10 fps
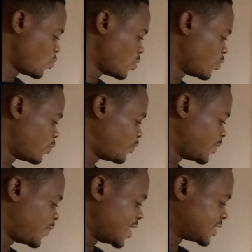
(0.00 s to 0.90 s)
we will
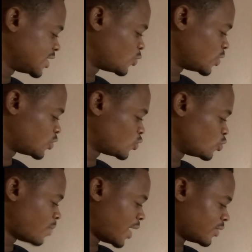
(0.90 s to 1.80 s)
replace it with
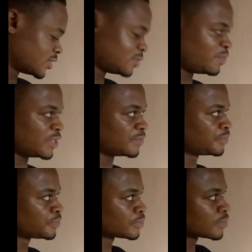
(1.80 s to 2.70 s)
2 minus b.
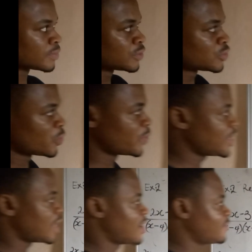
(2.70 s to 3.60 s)
So
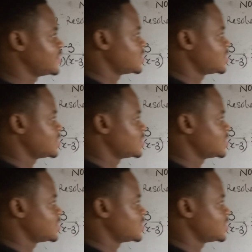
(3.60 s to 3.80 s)
we have